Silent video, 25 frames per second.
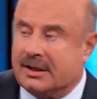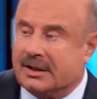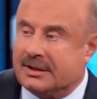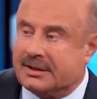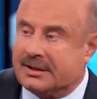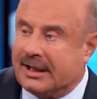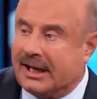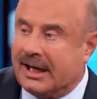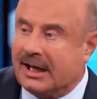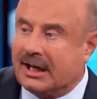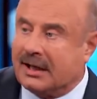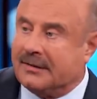of
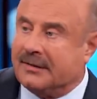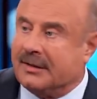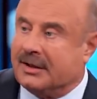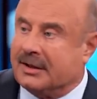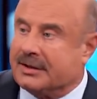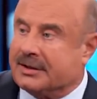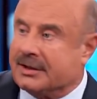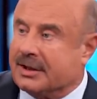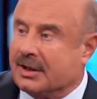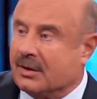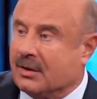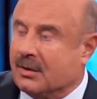this out of it.
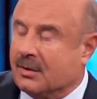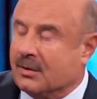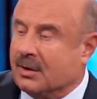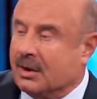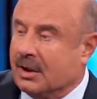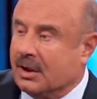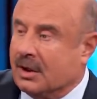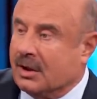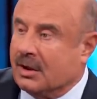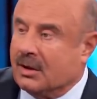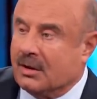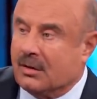So
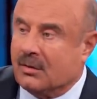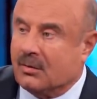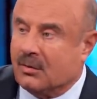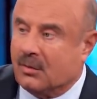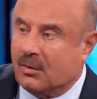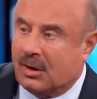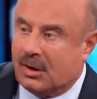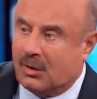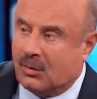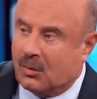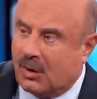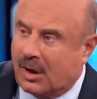
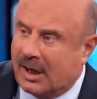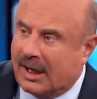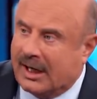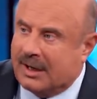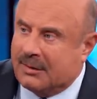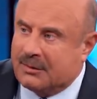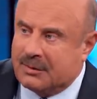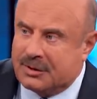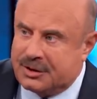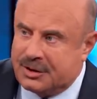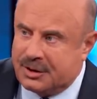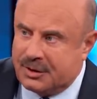wh- why
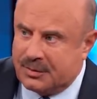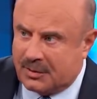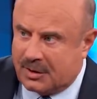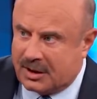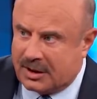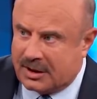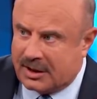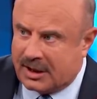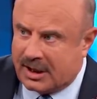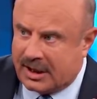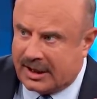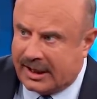would you
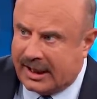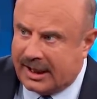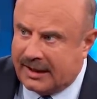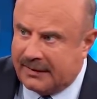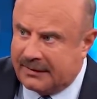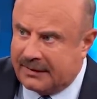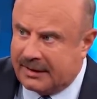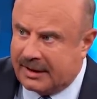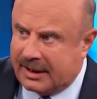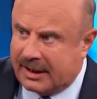want to not have